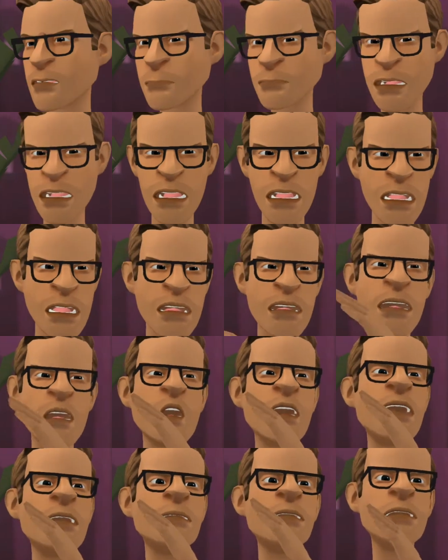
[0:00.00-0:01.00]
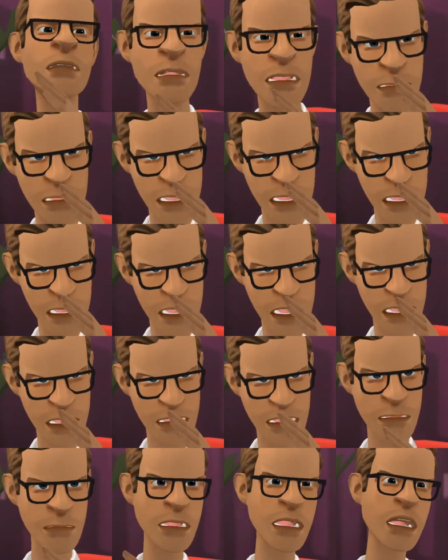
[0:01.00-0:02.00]
Then leaves with my siblings,
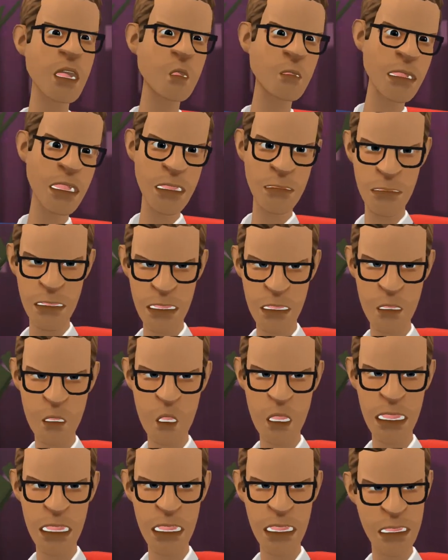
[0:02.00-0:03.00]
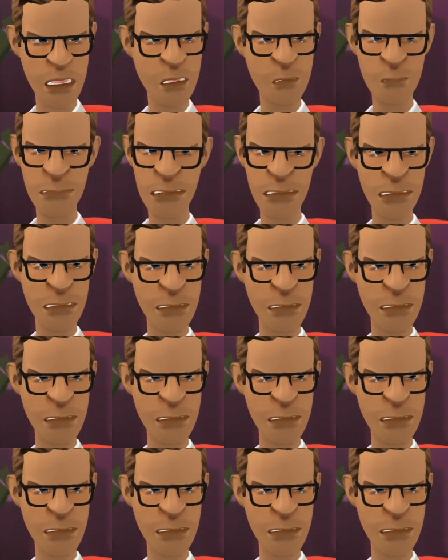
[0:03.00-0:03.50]
leaving me to make my own way home.